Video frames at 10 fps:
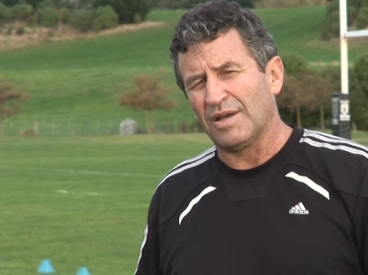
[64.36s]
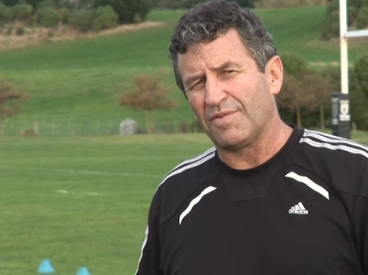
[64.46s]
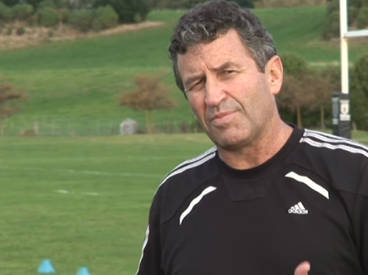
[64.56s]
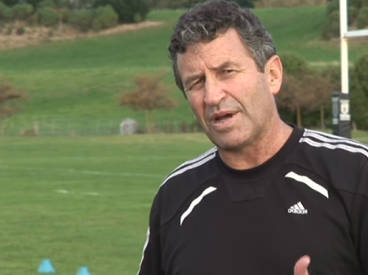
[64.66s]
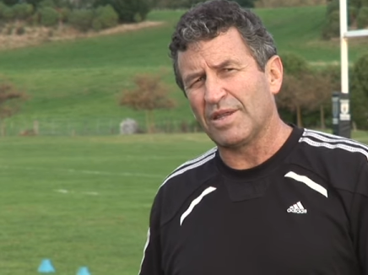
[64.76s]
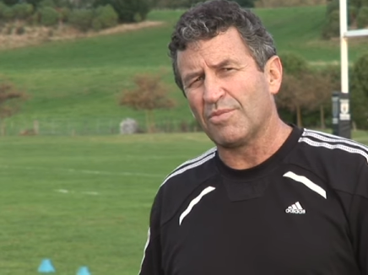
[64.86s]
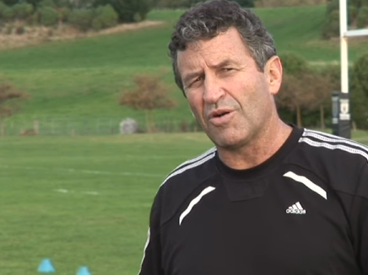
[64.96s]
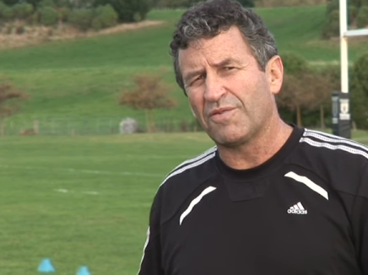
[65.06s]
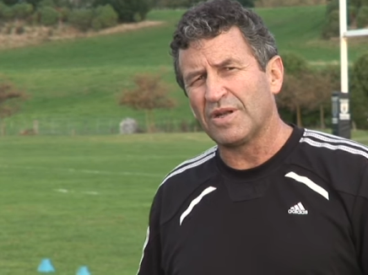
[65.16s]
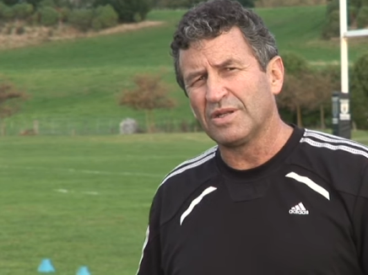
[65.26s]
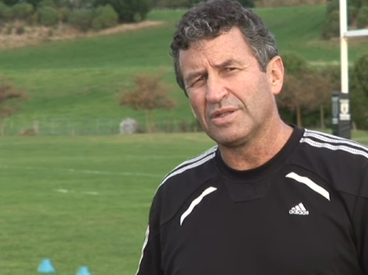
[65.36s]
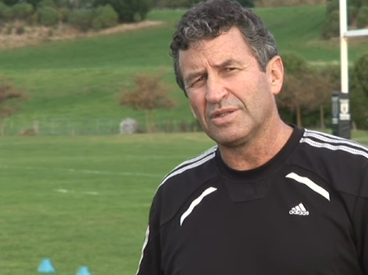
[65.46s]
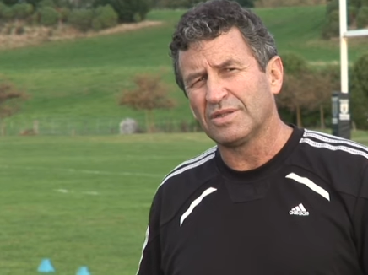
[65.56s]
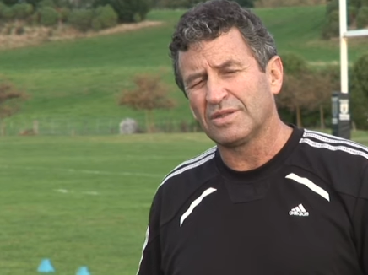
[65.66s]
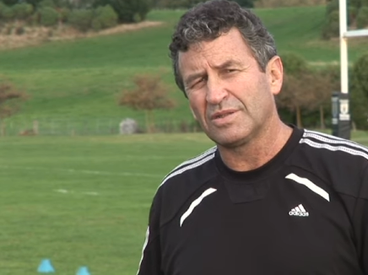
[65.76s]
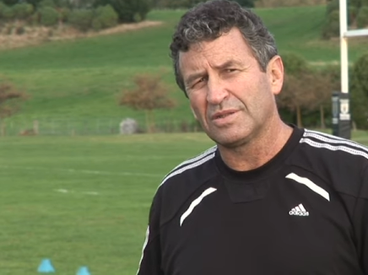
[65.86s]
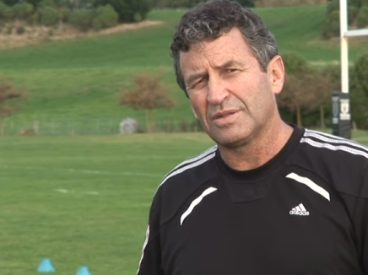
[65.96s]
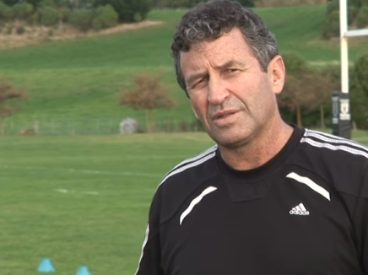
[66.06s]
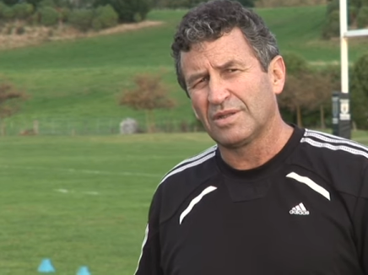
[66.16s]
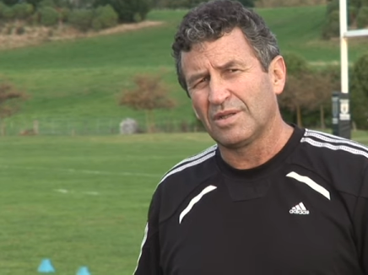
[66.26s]
If you play them often,
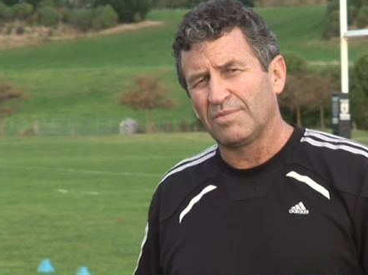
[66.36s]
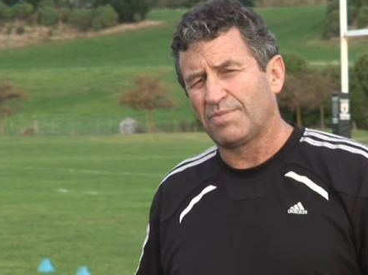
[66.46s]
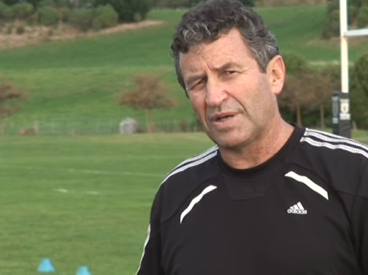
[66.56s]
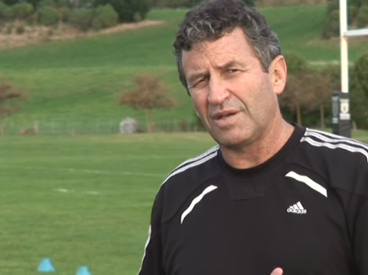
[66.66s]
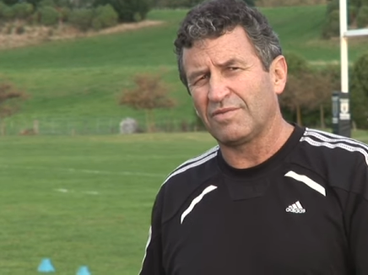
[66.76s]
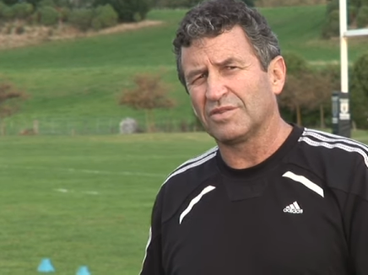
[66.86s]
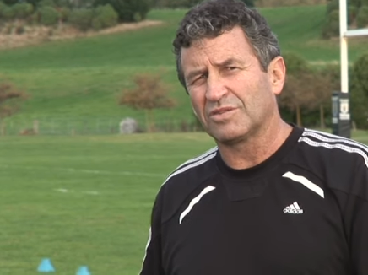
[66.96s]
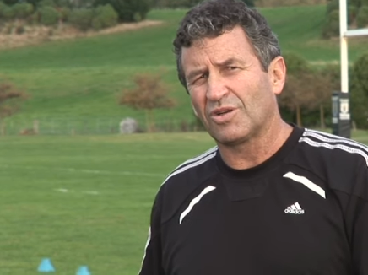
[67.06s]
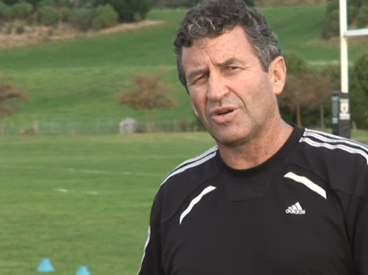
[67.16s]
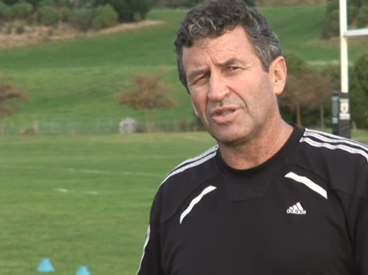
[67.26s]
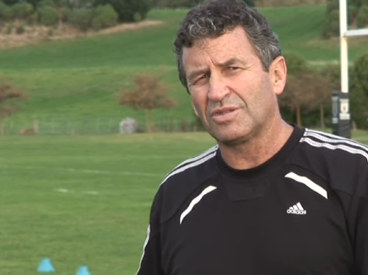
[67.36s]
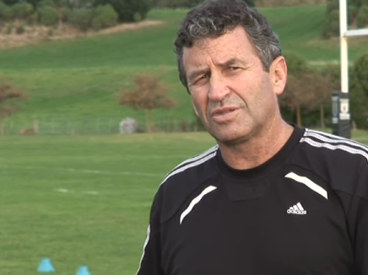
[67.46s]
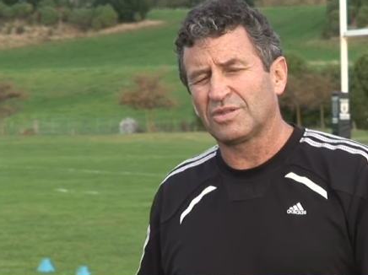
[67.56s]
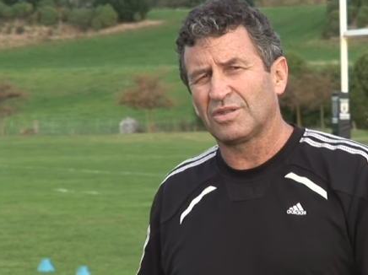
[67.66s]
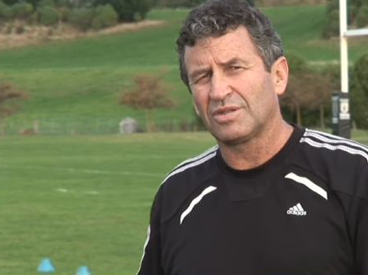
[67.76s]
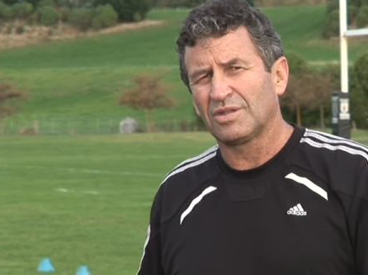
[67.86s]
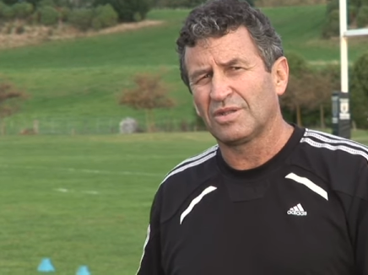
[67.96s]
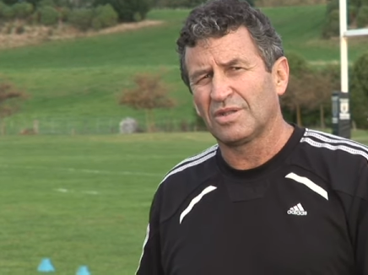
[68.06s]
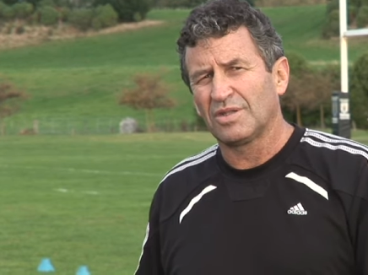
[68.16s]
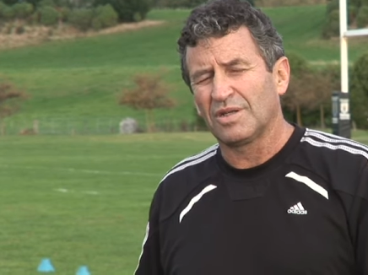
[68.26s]
pick even sides,
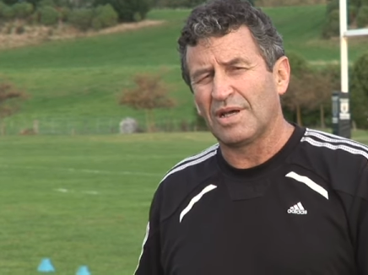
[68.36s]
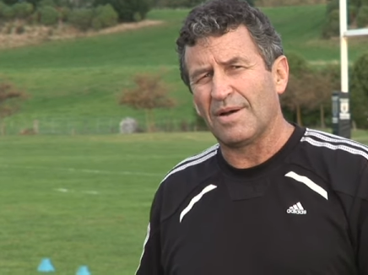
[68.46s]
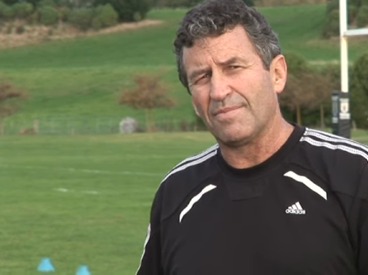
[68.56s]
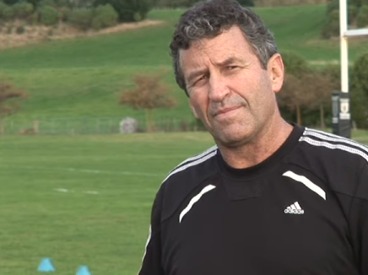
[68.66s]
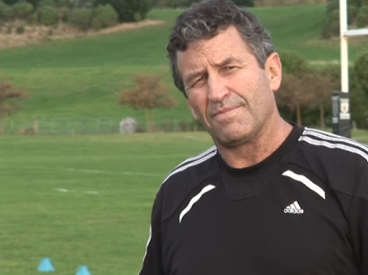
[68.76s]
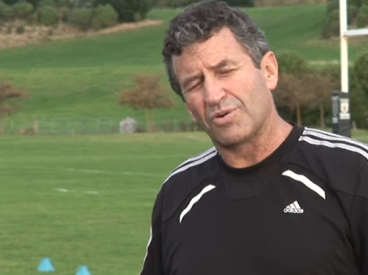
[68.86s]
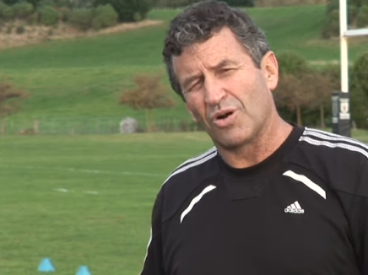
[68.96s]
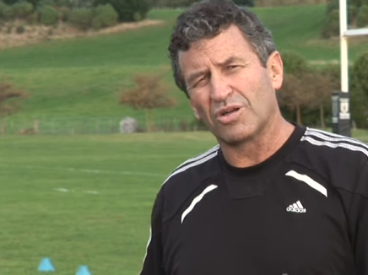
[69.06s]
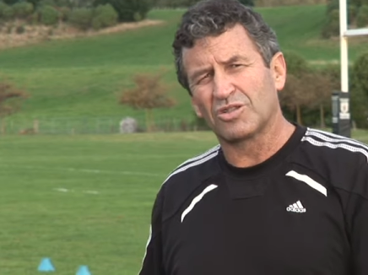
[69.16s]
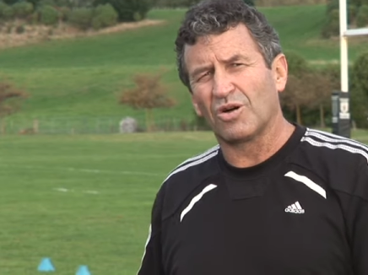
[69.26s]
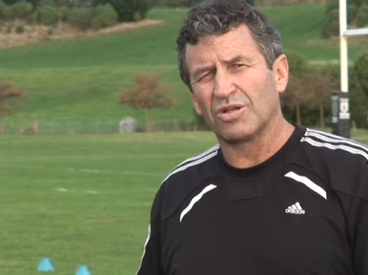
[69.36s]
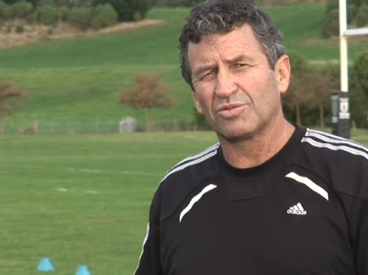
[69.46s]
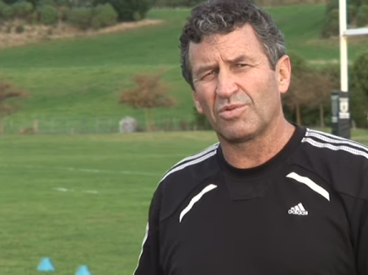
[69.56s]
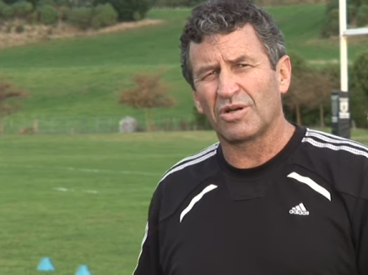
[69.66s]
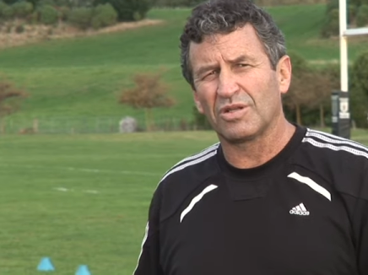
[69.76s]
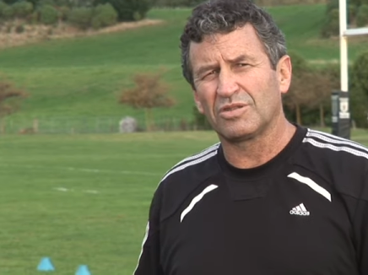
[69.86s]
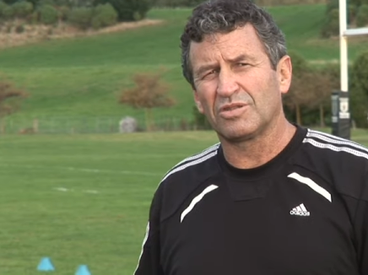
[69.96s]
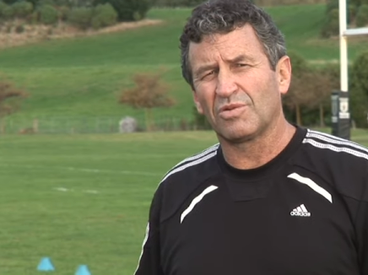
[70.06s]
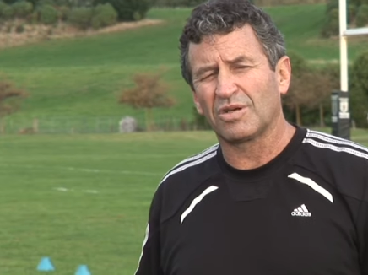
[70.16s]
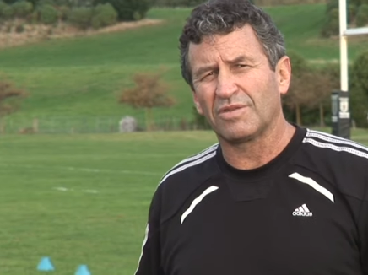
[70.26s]
prioritise what it
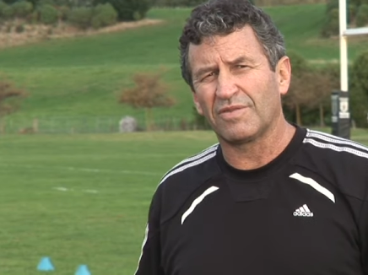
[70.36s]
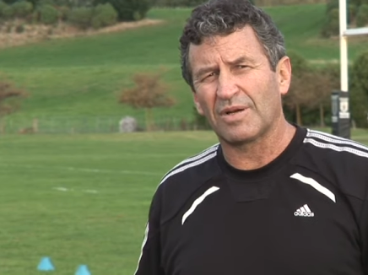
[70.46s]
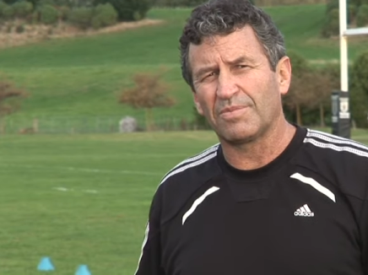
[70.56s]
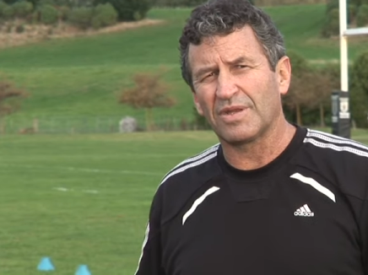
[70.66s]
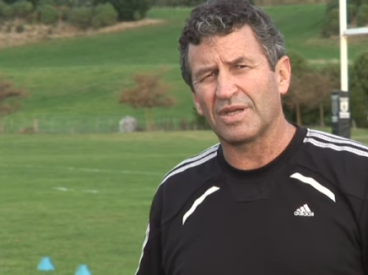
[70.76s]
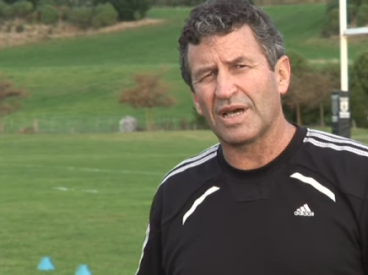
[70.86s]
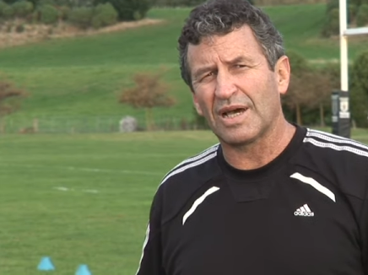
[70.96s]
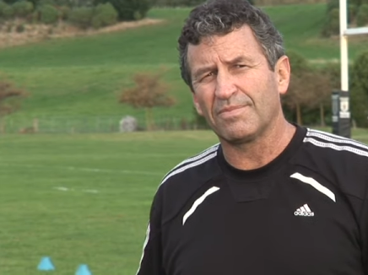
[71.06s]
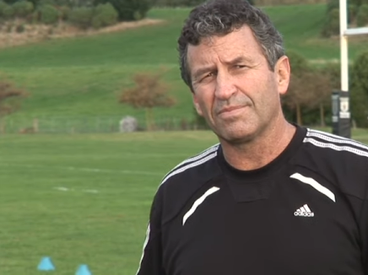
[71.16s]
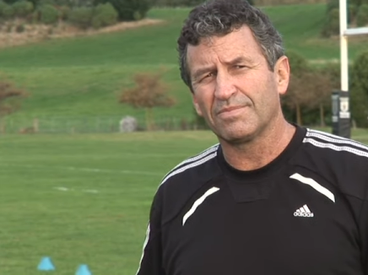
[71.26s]
is you want to develop in the game,